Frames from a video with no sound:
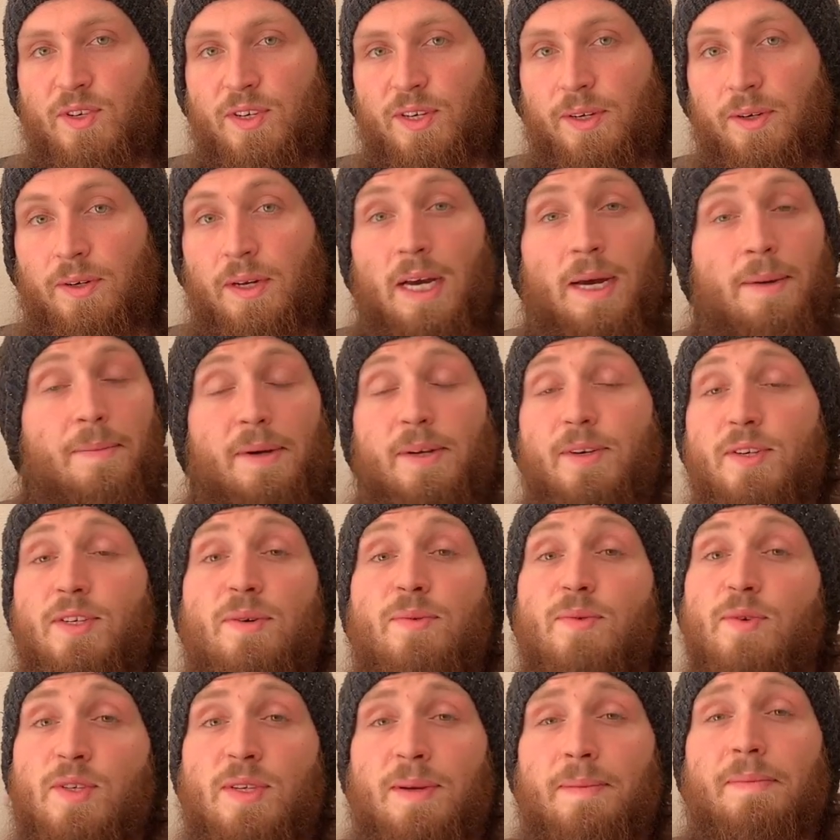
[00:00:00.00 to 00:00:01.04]
to, because it
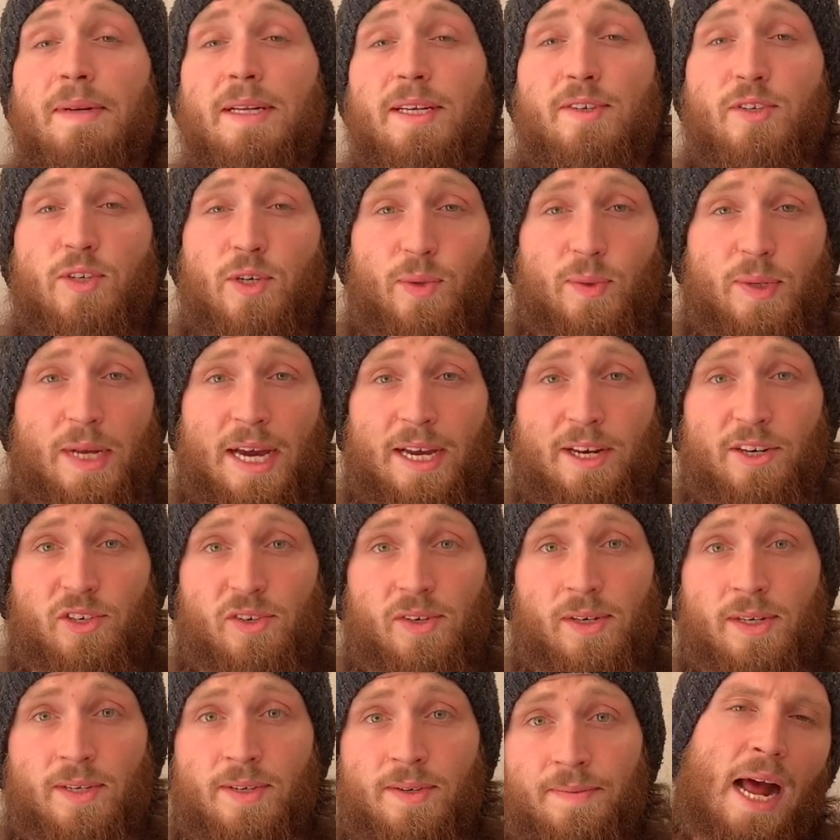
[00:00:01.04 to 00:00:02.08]
was simply too
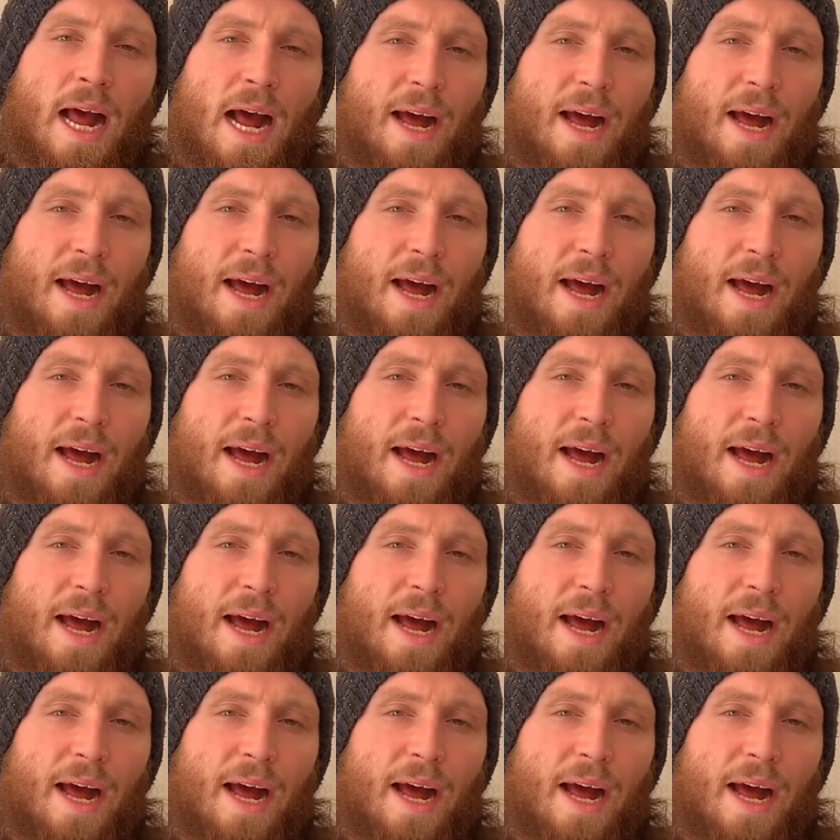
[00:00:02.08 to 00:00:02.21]
dangerous.